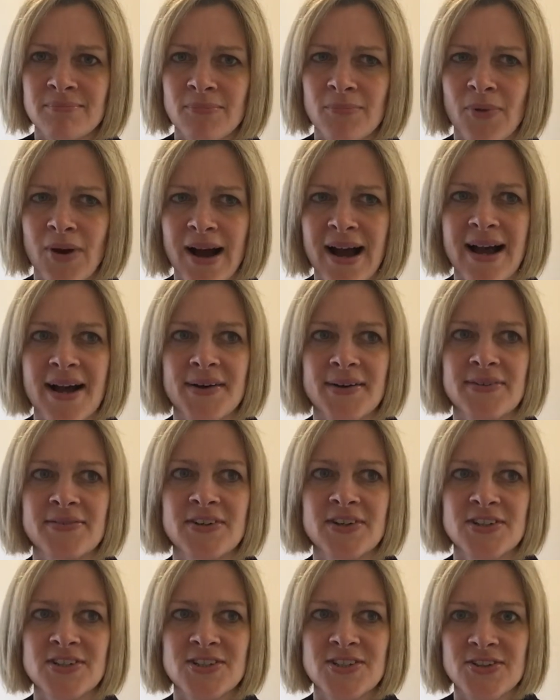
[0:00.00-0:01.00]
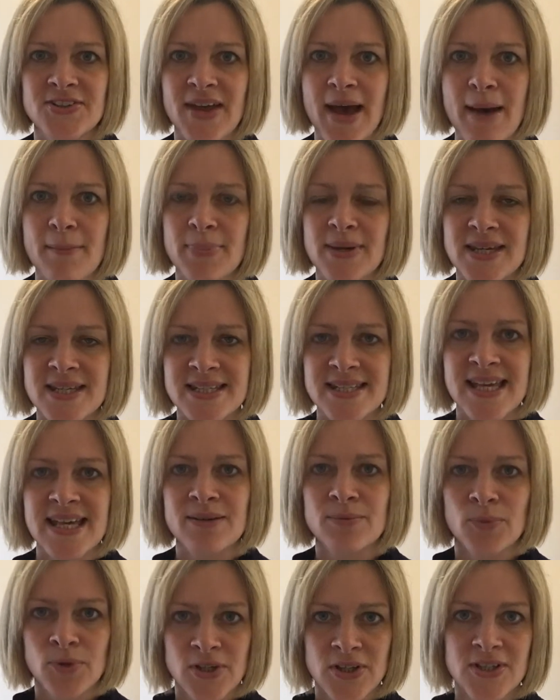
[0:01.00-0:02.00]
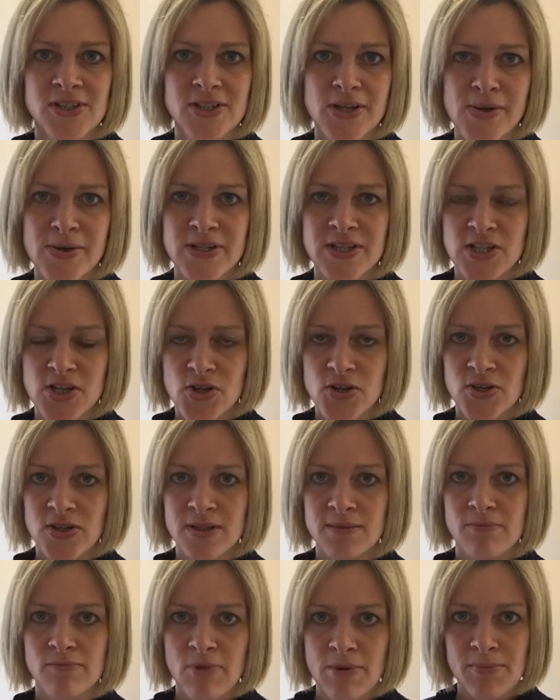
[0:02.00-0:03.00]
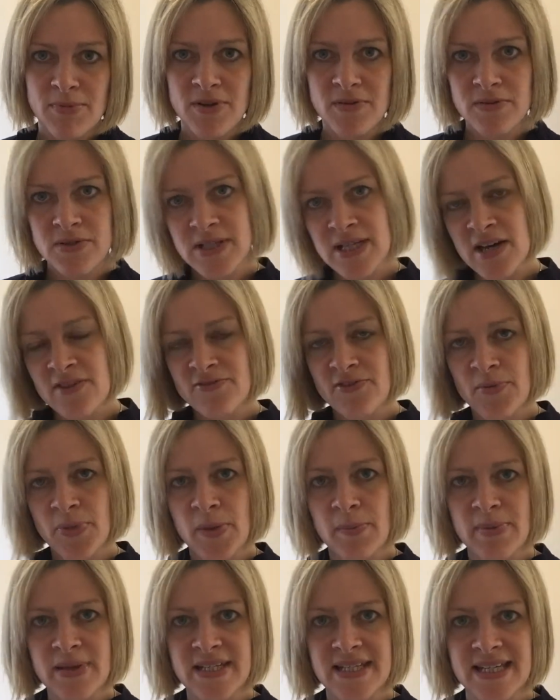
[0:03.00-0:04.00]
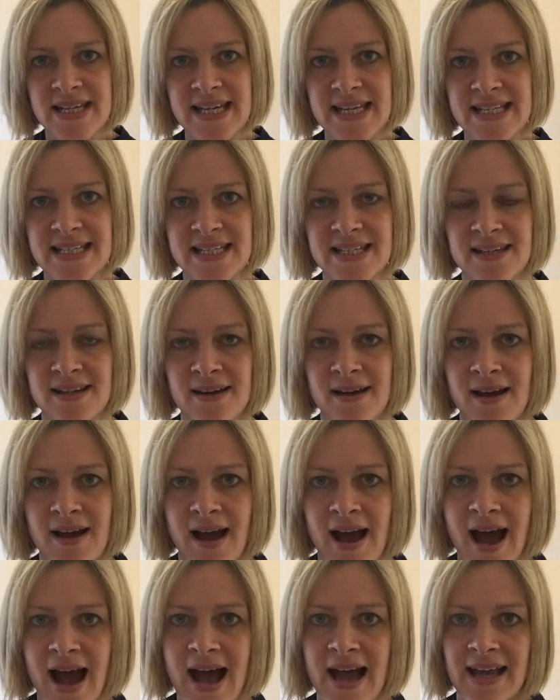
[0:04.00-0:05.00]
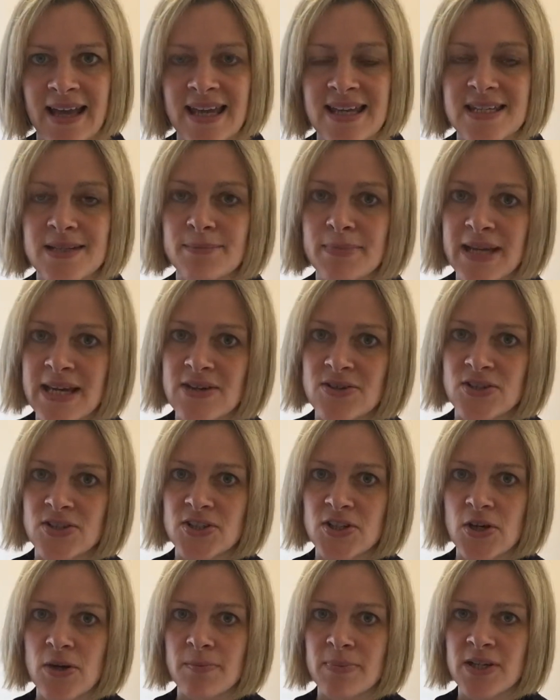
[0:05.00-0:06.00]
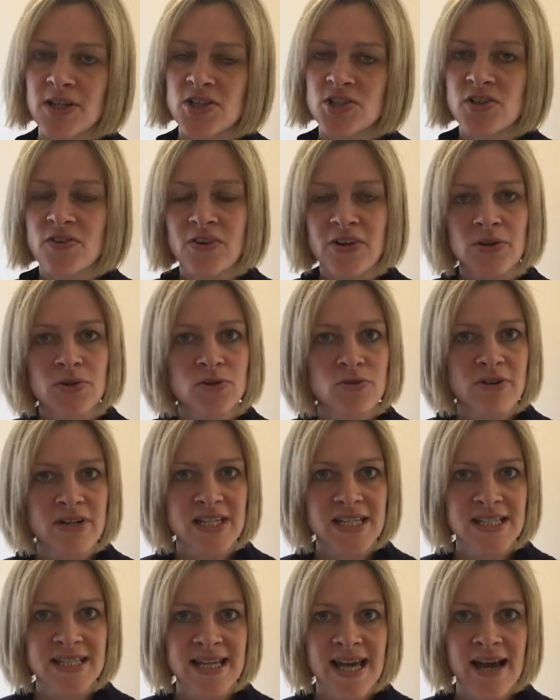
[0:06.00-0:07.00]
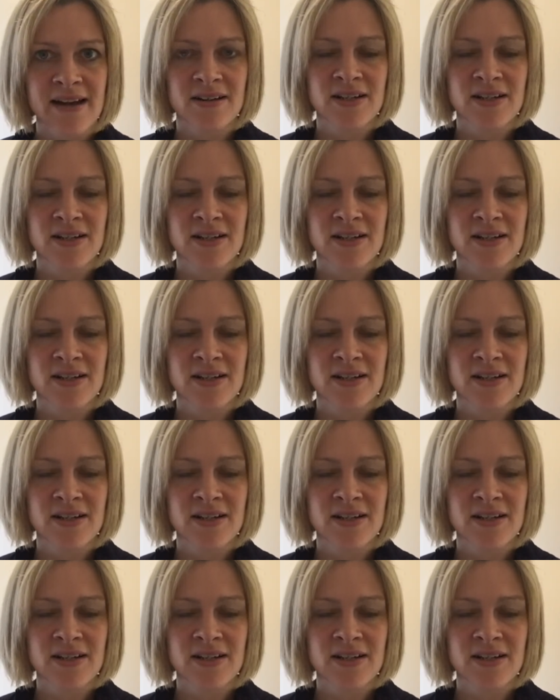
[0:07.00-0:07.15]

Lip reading: wow, if you could do that, because then what you can do is you can remove yourself from the business and get somebody else to do it, because you've got it all written down